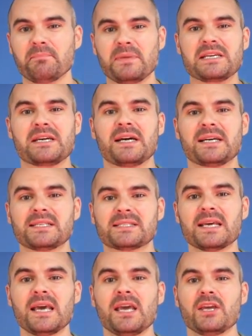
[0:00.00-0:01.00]

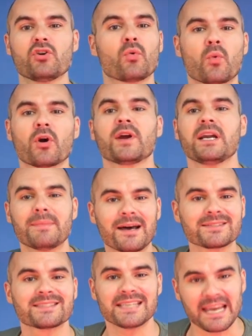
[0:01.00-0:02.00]
because you're worried
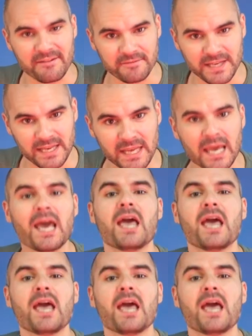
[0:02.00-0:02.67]
about safety.